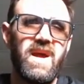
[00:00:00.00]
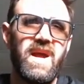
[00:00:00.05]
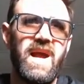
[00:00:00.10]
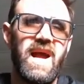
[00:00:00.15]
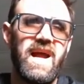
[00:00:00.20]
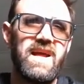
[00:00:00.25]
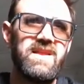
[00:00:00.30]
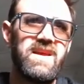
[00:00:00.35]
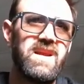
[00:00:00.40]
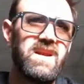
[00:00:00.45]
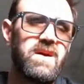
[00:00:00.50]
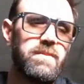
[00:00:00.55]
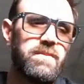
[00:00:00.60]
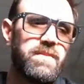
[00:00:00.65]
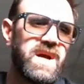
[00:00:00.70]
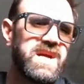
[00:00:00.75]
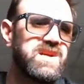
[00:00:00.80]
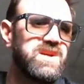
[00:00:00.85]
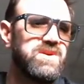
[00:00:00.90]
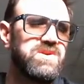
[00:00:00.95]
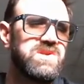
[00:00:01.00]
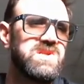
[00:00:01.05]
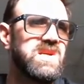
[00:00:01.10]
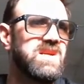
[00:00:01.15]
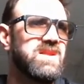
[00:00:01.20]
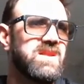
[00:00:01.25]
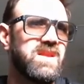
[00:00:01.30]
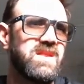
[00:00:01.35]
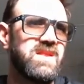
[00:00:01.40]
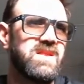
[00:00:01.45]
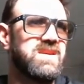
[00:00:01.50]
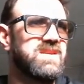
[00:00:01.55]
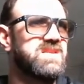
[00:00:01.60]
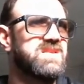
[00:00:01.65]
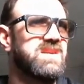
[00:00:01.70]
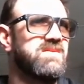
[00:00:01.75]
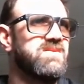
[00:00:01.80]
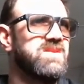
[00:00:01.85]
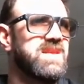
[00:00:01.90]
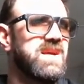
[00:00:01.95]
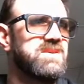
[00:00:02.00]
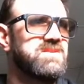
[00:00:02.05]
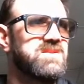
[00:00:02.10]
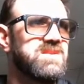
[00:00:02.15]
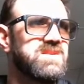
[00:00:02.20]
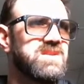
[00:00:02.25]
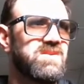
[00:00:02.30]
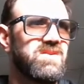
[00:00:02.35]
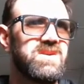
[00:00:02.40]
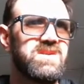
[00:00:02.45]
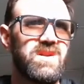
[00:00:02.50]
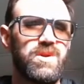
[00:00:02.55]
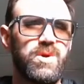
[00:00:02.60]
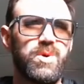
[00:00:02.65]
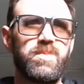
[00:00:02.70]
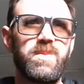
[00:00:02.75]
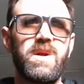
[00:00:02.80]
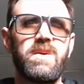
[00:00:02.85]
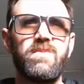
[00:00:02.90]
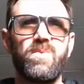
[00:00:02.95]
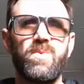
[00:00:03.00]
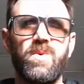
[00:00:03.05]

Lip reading: And then by using this 7000 series aluminum,